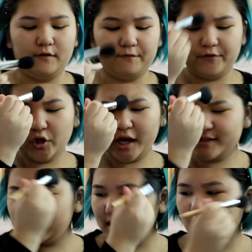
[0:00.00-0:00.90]
If you
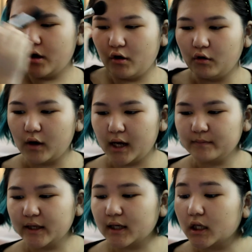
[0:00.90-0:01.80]
guys didn't know,
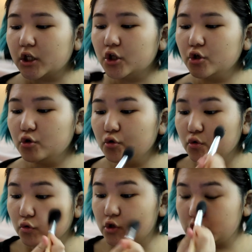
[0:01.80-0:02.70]
I'm like a
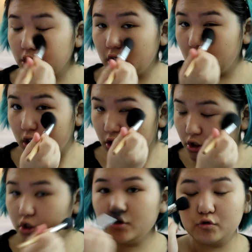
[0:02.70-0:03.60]
huge,
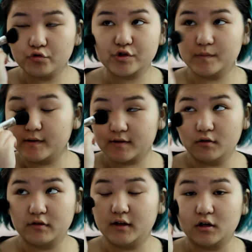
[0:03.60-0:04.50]
huge
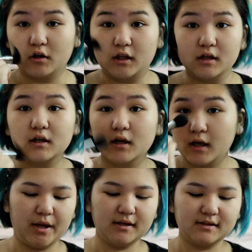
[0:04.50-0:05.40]
musical theater geek.
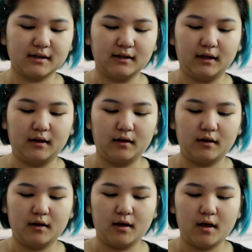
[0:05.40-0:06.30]
Basically,
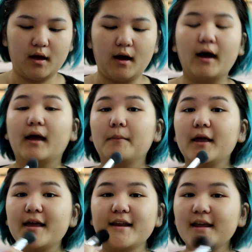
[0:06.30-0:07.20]
I'm
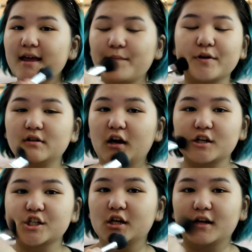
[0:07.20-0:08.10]
in a
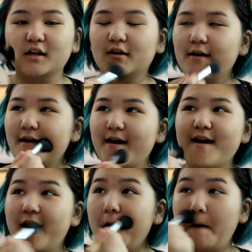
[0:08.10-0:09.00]
production
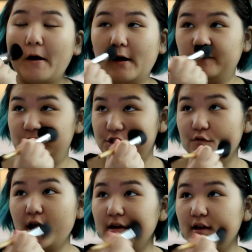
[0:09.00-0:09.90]
of
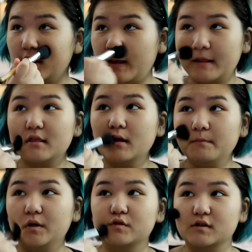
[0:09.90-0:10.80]
Shrek
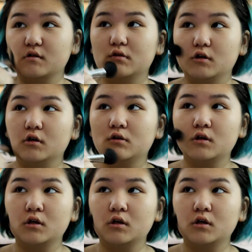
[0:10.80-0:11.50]
the Musical.